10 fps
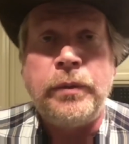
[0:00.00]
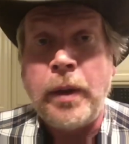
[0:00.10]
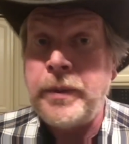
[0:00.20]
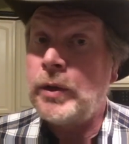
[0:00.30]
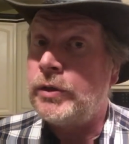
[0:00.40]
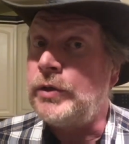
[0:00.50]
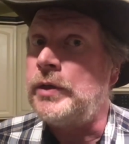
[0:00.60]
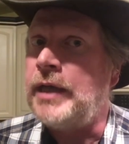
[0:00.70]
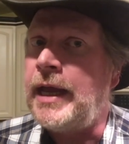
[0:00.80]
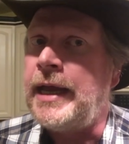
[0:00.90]
And what we're going to do
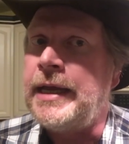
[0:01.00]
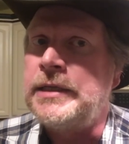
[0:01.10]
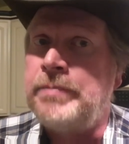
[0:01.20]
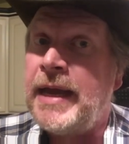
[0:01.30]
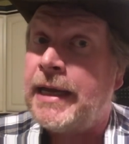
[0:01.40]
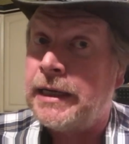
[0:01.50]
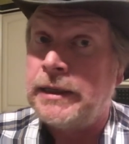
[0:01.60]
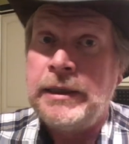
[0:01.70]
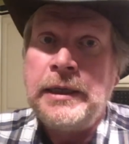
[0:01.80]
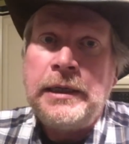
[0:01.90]
today is make a